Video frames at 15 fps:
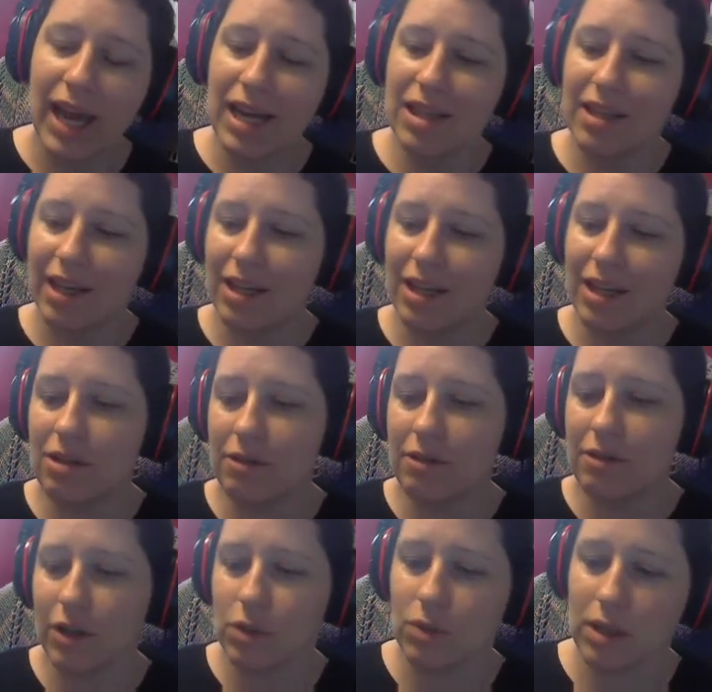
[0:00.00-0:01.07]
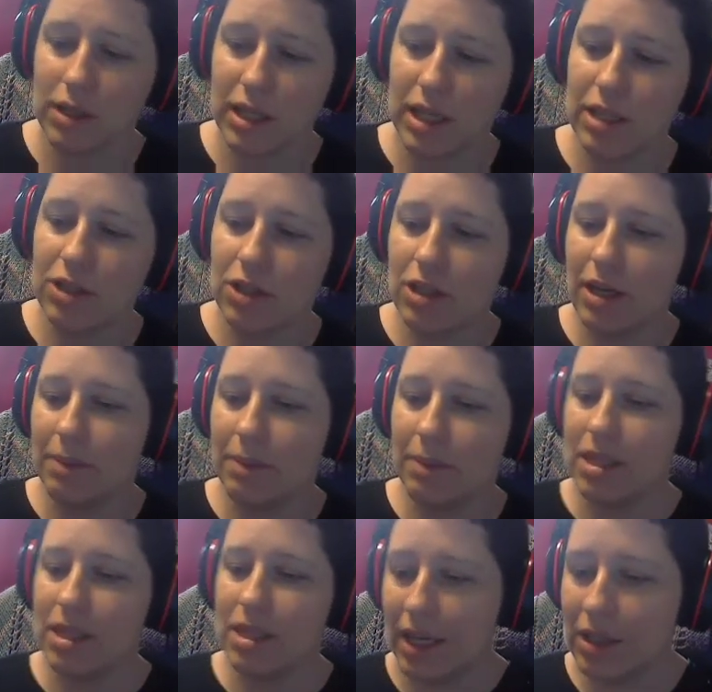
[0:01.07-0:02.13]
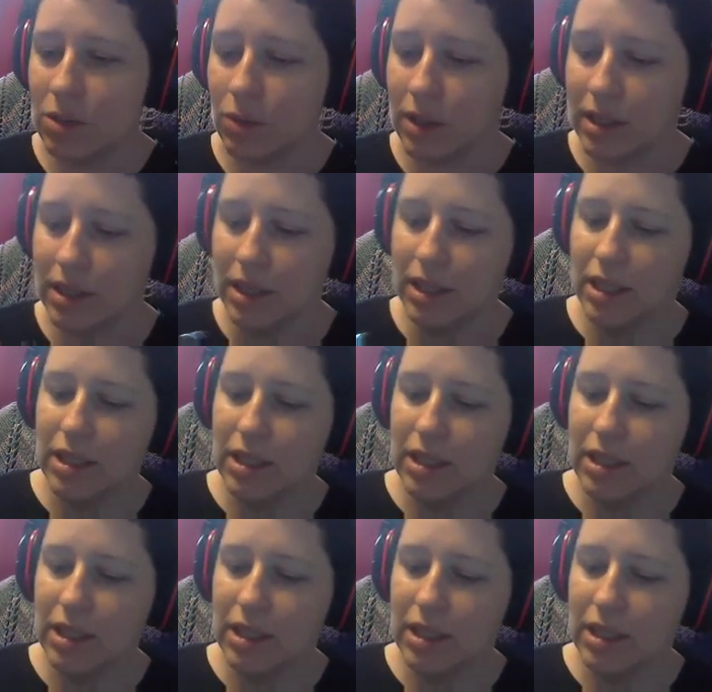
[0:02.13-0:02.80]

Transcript: Anything I do the first one is gonna happen to the next one.